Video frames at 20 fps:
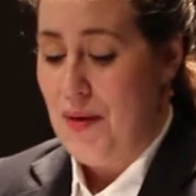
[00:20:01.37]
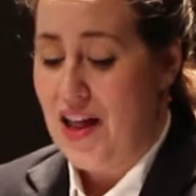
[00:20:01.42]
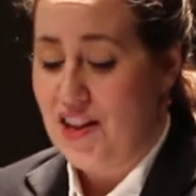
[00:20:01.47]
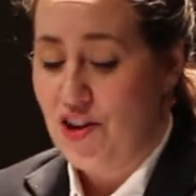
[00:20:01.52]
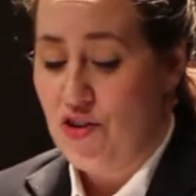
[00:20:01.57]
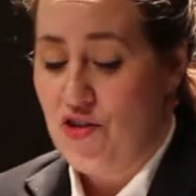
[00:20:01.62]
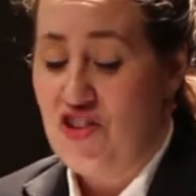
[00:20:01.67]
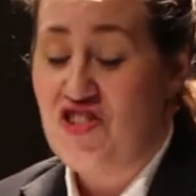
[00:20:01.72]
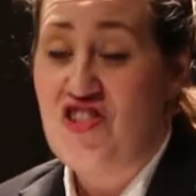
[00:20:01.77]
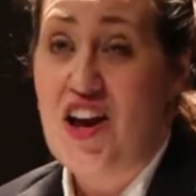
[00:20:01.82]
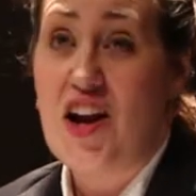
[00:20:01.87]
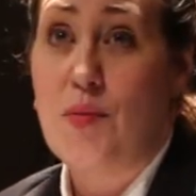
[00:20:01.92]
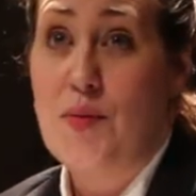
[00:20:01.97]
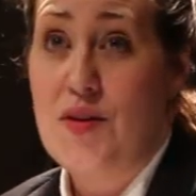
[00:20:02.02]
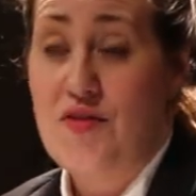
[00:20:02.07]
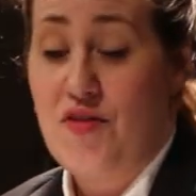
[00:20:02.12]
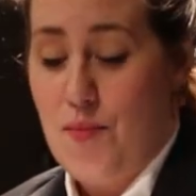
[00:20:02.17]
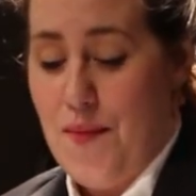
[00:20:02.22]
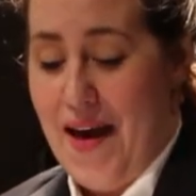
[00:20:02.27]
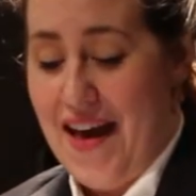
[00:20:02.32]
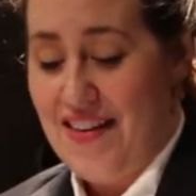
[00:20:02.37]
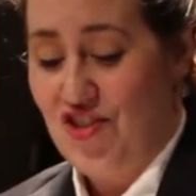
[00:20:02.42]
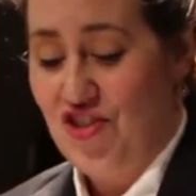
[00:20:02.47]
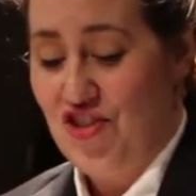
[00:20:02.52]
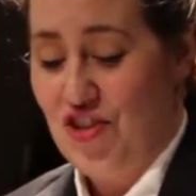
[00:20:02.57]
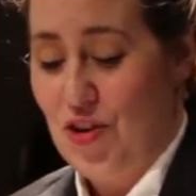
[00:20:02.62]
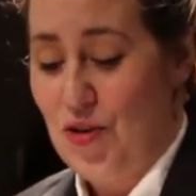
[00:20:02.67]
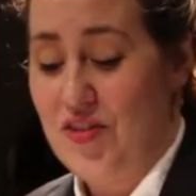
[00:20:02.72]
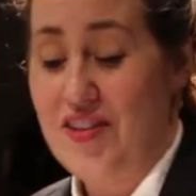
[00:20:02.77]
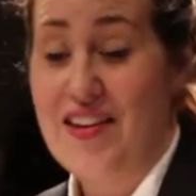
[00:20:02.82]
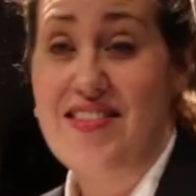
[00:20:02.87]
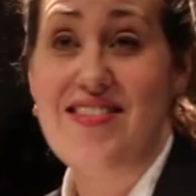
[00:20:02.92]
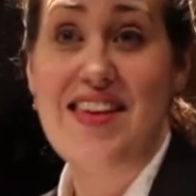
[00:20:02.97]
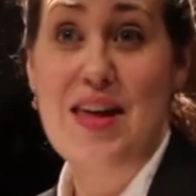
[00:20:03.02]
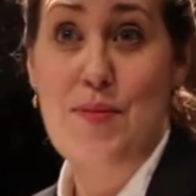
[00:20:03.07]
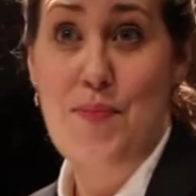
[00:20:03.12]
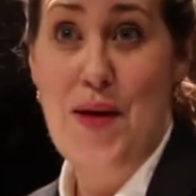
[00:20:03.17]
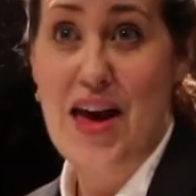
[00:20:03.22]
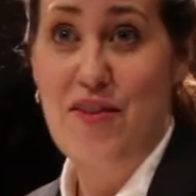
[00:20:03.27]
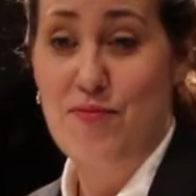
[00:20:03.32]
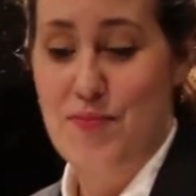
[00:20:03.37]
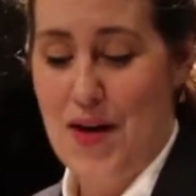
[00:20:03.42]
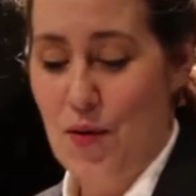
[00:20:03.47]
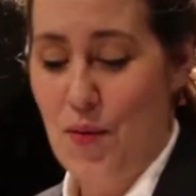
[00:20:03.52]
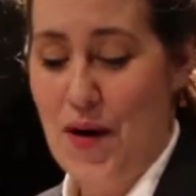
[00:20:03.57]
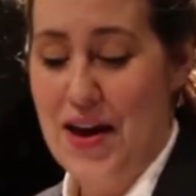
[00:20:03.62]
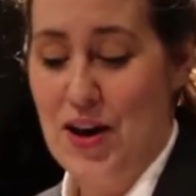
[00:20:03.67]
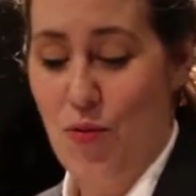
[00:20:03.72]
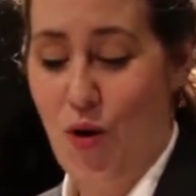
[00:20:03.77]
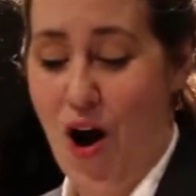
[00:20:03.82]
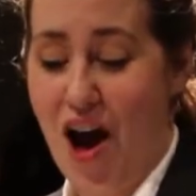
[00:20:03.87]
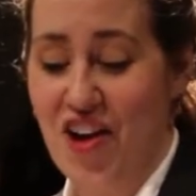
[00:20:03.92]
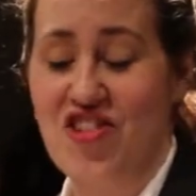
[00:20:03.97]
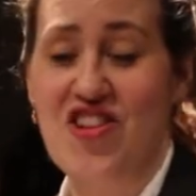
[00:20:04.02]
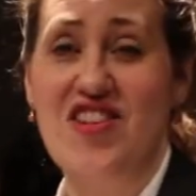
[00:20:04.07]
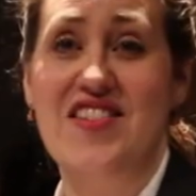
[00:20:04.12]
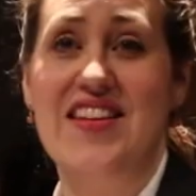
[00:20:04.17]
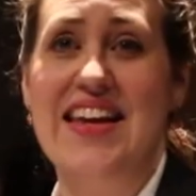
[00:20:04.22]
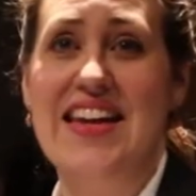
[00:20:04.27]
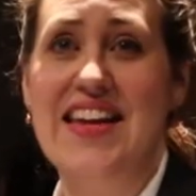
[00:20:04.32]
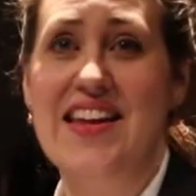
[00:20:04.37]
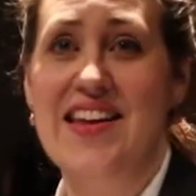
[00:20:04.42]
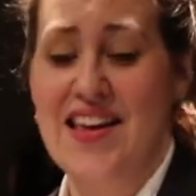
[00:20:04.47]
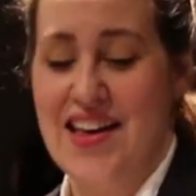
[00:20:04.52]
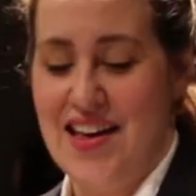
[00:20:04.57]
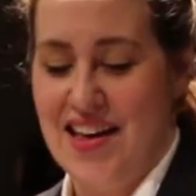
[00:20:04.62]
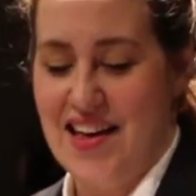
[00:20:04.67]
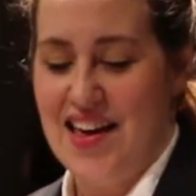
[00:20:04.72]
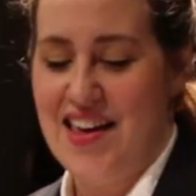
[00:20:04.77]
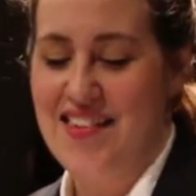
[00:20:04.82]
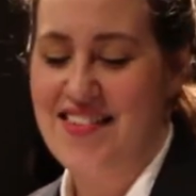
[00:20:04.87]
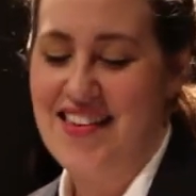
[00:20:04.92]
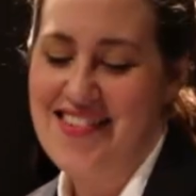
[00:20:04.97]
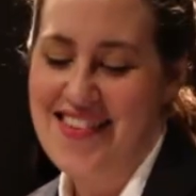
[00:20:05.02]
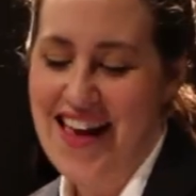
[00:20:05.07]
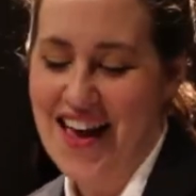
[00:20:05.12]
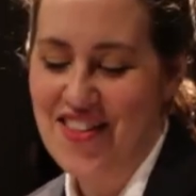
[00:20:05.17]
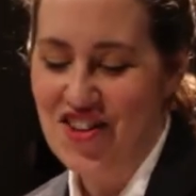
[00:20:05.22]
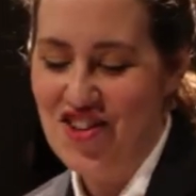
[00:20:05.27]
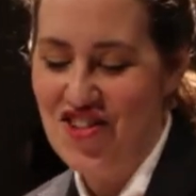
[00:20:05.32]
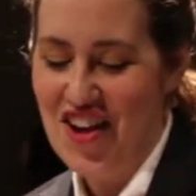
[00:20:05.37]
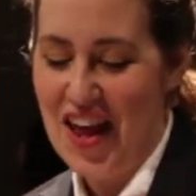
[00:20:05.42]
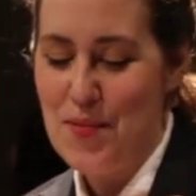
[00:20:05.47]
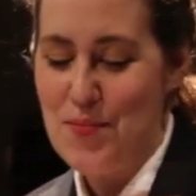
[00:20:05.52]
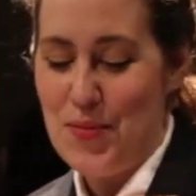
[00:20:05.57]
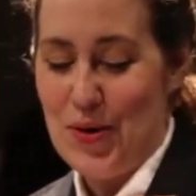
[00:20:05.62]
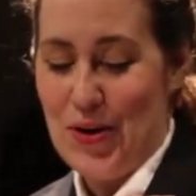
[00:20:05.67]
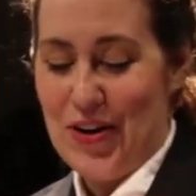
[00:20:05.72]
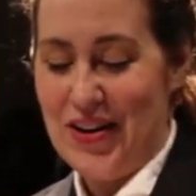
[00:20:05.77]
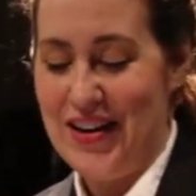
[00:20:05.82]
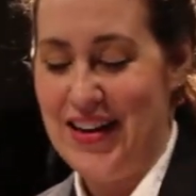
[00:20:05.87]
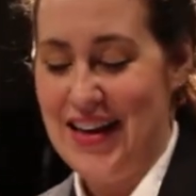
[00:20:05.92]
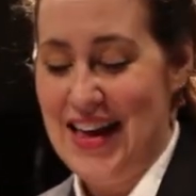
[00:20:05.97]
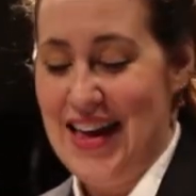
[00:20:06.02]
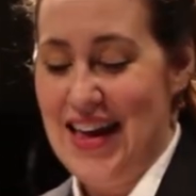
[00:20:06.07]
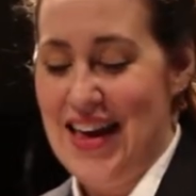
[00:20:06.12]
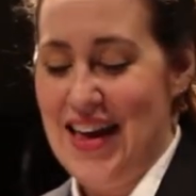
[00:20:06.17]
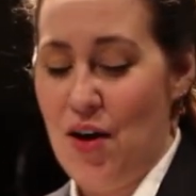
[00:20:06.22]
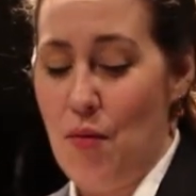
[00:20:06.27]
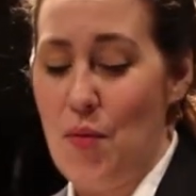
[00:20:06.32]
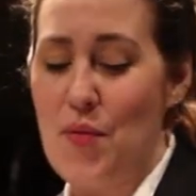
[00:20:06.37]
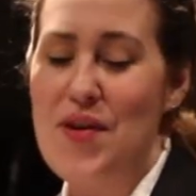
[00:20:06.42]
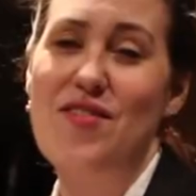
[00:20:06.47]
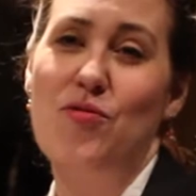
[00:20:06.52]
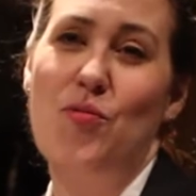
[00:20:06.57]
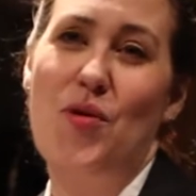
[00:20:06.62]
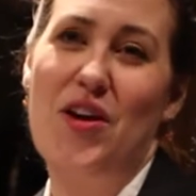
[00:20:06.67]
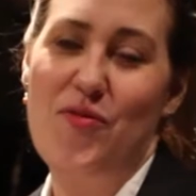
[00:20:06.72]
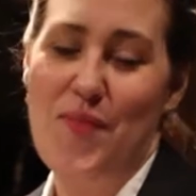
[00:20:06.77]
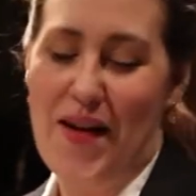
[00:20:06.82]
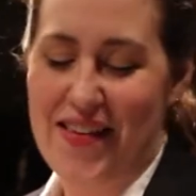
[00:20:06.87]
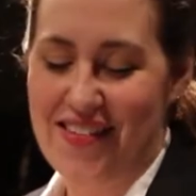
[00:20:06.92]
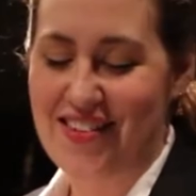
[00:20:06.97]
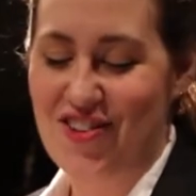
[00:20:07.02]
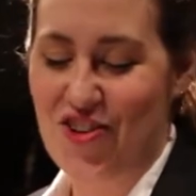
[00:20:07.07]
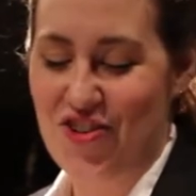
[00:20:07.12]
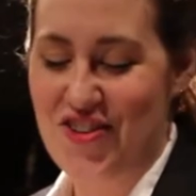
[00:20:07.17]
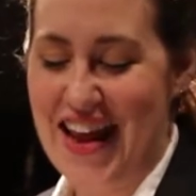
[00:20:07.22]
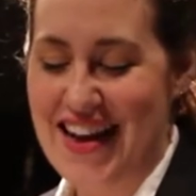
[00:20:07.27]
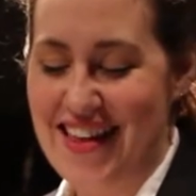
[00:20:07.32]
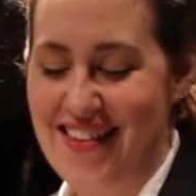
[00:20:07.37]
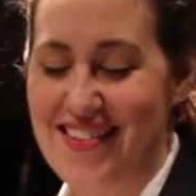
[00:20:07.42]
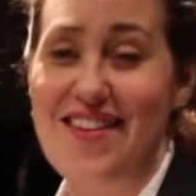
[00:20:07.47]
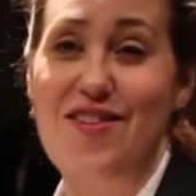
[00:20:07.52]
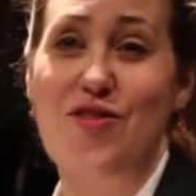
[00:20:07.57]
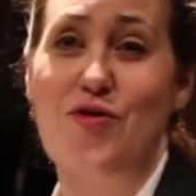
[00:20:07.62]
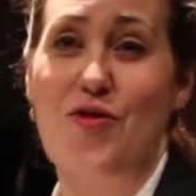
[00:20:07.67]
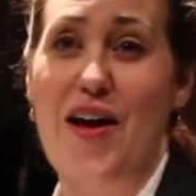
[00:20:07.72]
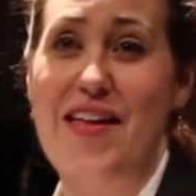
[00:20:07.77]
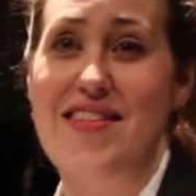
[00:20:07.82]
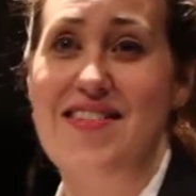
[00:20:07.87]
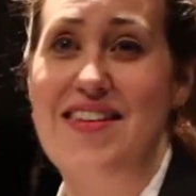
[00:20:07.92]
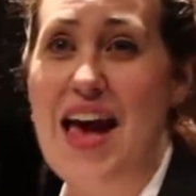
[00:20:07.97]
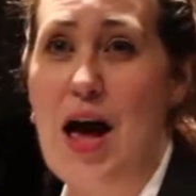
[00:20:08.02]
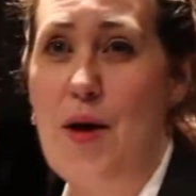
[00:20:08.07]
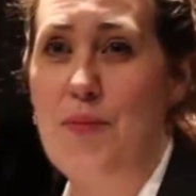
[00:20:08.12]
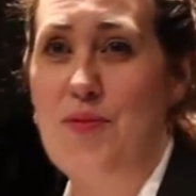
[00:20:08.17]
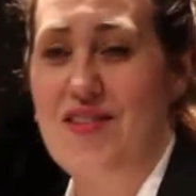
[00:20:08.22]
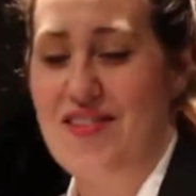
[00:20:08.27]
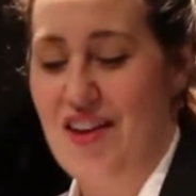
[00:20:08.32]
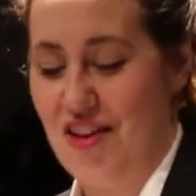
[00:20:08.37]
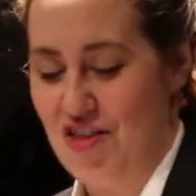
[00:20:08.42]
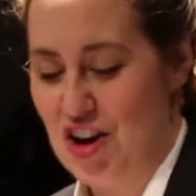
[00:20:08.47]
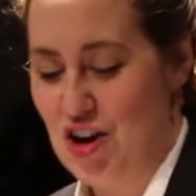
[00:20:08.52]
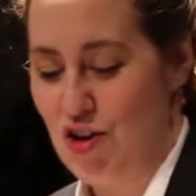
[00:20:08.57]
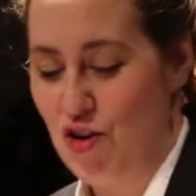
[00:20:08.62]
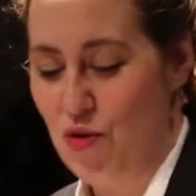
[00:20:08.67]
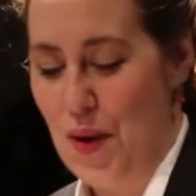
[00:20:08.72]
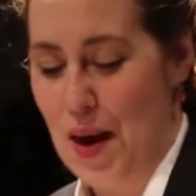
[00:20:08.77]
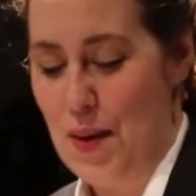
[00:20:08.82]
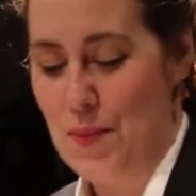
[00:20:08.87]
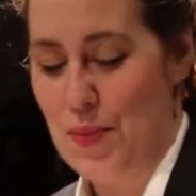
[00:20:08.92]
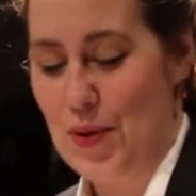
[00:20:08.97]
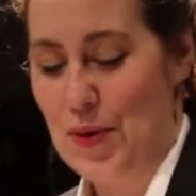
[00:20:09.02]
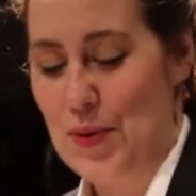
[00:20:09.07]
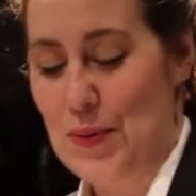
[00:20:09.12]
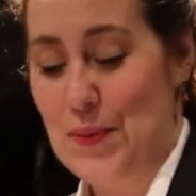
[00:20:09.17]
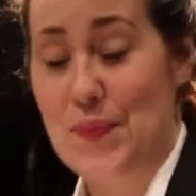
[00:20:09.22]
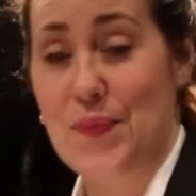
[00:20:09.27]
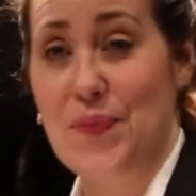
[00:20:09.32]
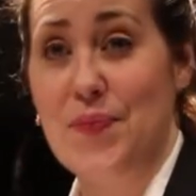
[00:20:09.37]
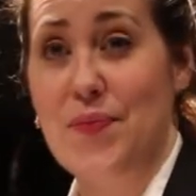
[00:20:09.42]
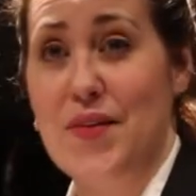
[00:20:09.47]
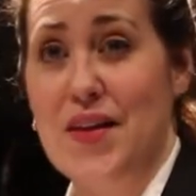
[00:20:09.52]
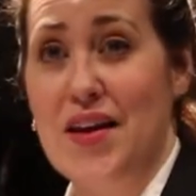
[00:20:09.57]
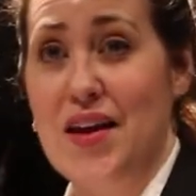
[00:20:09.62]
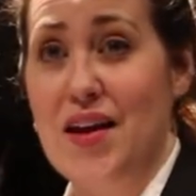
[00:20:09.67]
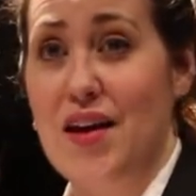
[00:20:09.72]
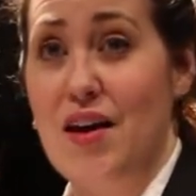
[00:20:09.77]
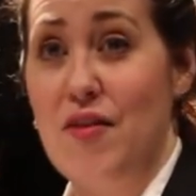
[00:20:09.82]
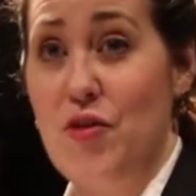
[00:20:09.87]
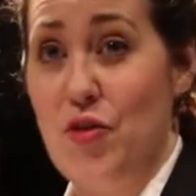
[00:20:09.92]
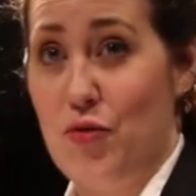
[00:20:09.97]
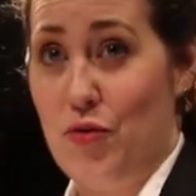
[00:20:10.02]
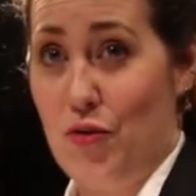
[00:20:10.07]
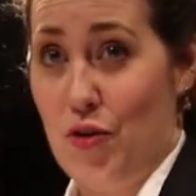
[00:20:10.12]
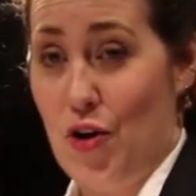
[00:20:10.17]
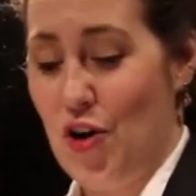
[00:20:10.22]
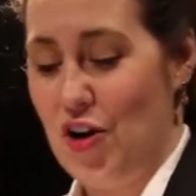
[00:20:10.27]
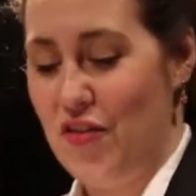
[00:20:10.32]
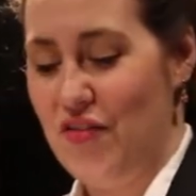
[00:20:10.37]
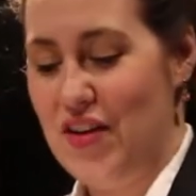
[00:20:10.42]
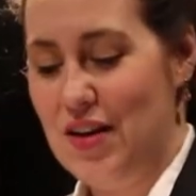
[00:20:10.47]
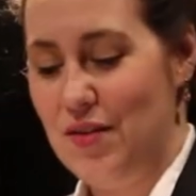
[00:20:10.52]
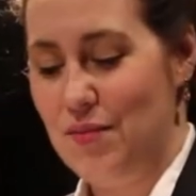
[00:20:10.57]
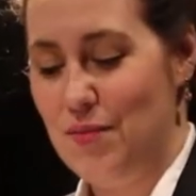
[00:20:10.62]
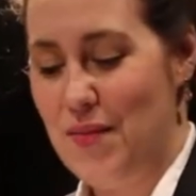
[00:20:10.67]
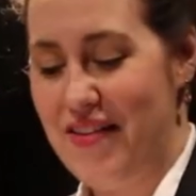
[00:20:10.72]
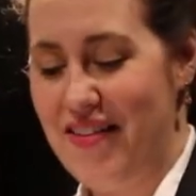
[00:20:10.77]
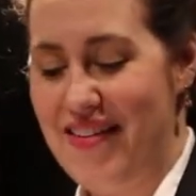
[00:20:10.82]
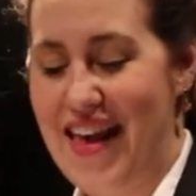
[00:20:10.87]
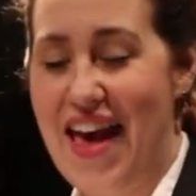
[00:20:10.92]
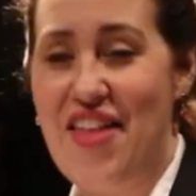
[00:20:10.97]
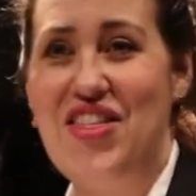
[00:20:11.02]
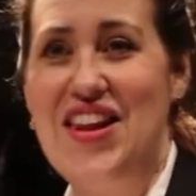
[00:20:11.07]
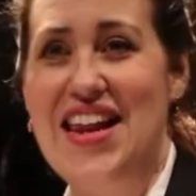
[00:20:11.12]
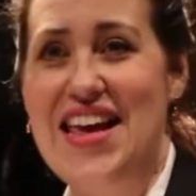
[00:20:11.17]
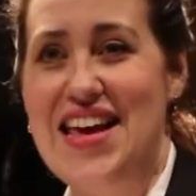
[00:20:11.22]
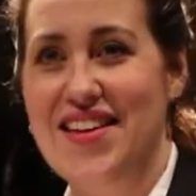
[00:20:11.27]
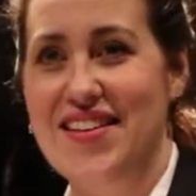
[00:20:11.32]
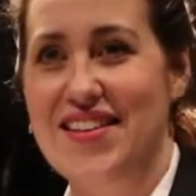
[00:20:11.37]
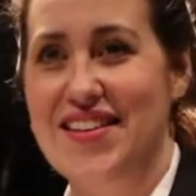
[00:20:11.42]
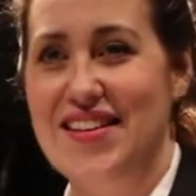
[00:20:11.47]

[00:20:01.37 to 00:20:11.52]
Butler, the gentleman from Massachusetts? He paved my way to Washington. He's inside the chamber. He's one of my sister Tennessee's friends. He helped us on the newspaper. You've heard of it, Mrs. Anthony?